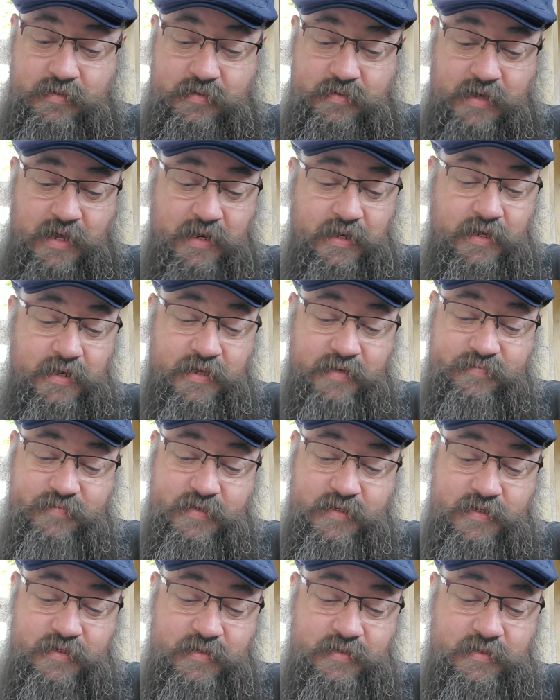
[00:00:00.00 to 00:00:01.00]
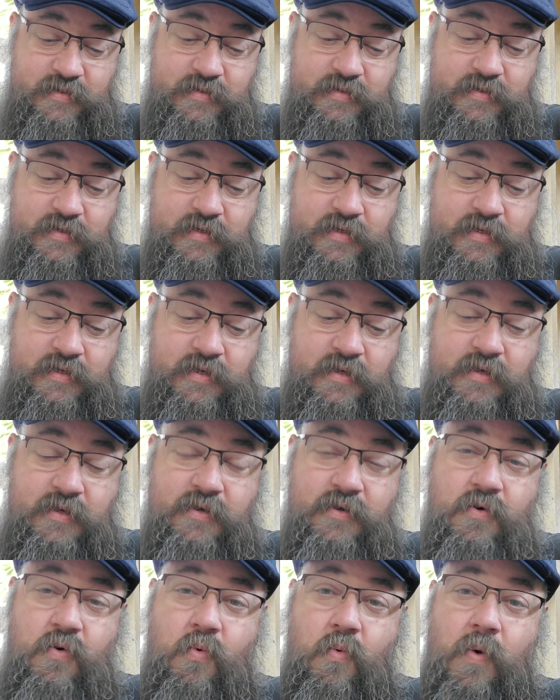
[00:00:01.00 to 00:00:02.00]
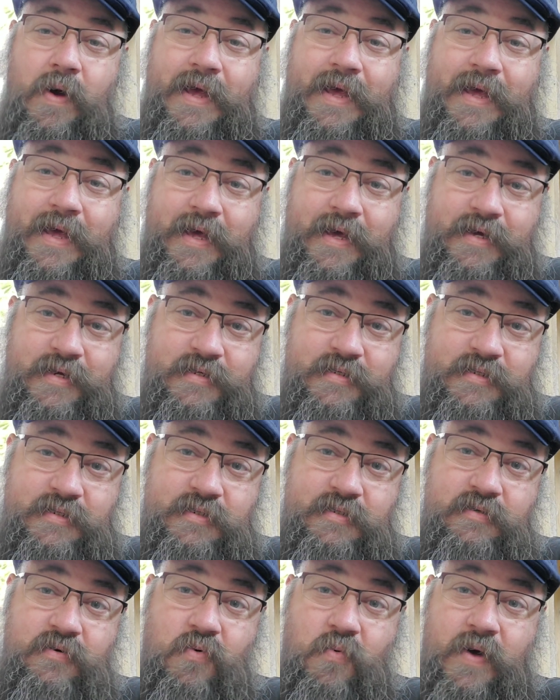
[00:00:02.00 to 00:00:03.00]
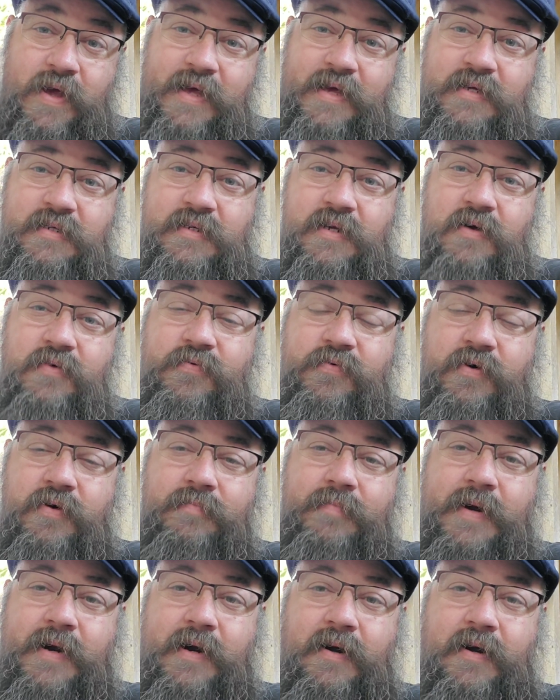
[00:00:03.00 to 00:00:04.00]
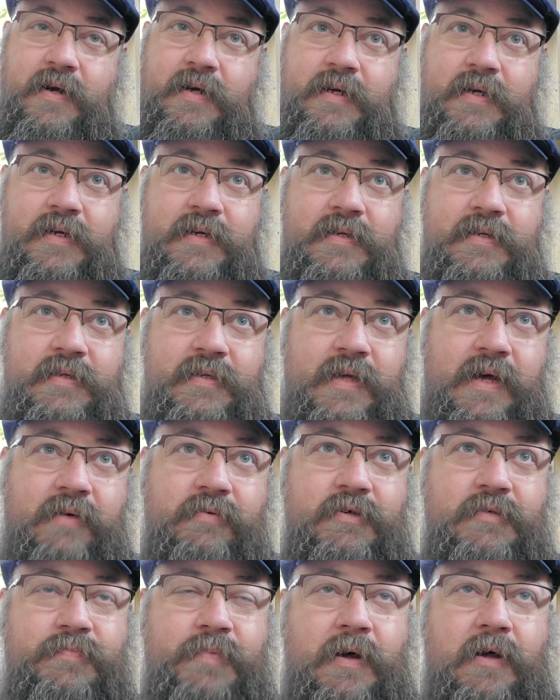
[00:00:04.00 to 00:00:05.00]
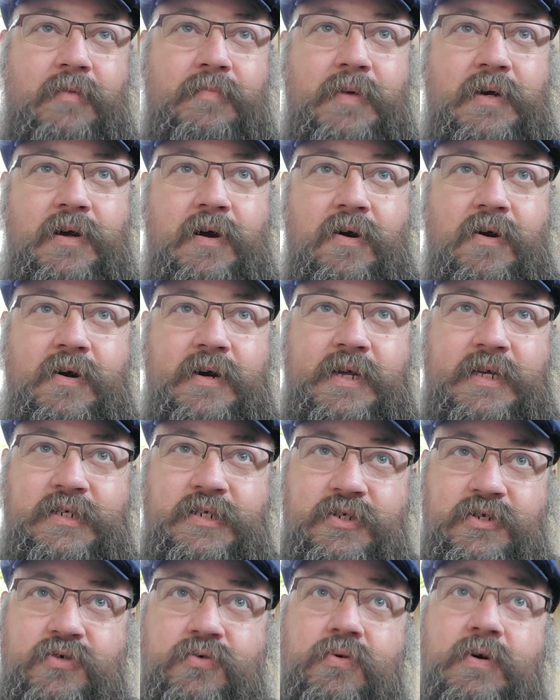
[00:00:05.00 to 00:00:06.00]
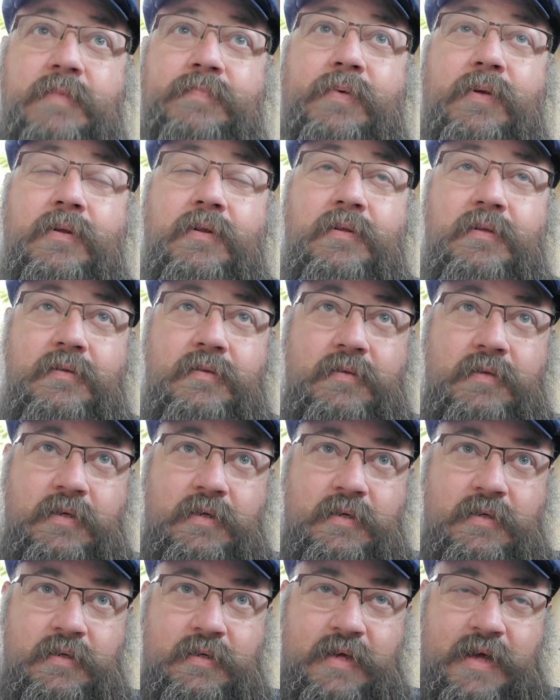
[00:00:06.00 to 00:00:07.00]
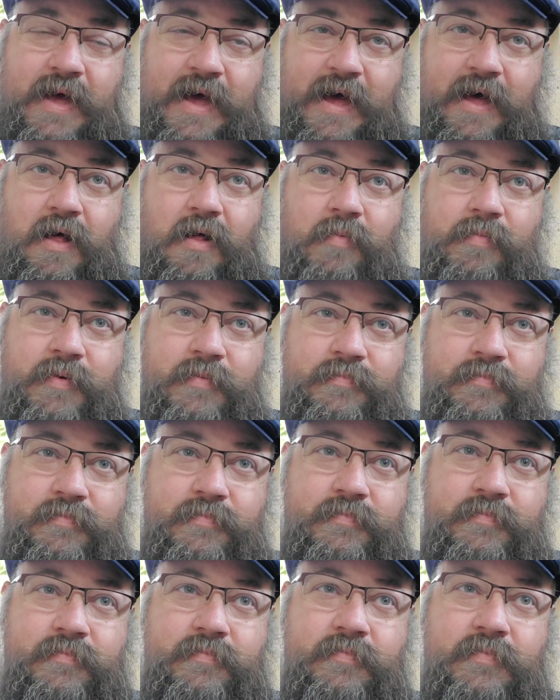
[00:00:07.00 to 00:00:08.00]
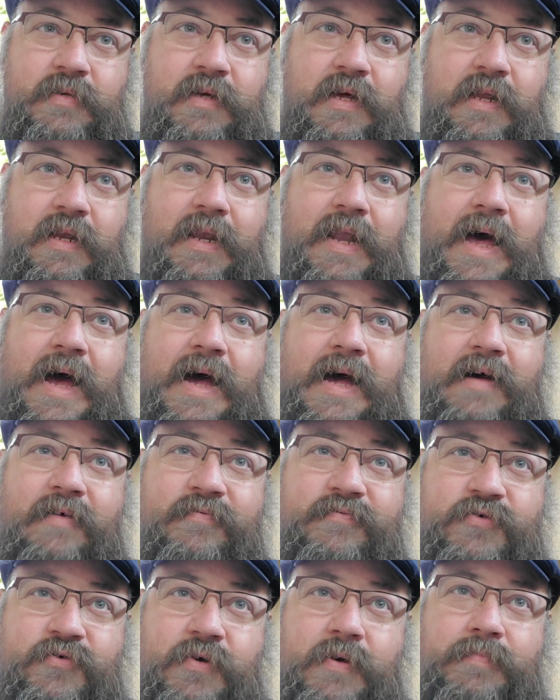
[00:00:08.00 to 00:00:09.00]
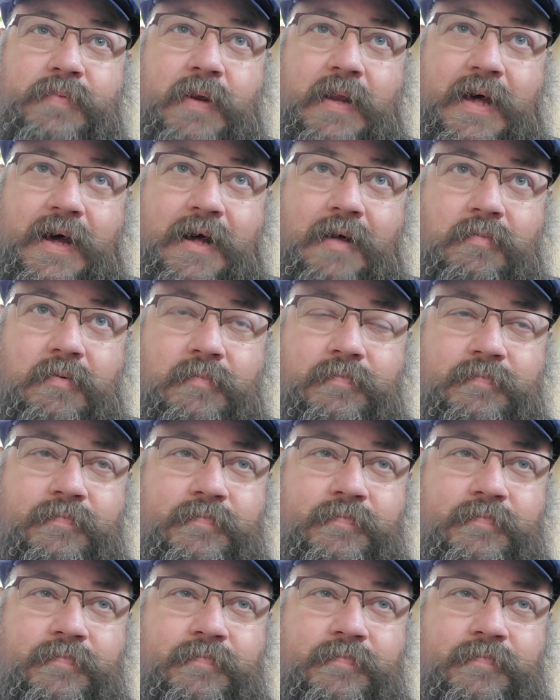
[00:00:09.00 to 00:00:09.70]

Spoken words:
I loved it. Wings Over America. That was Paul McCartney's triple album, a live triple album.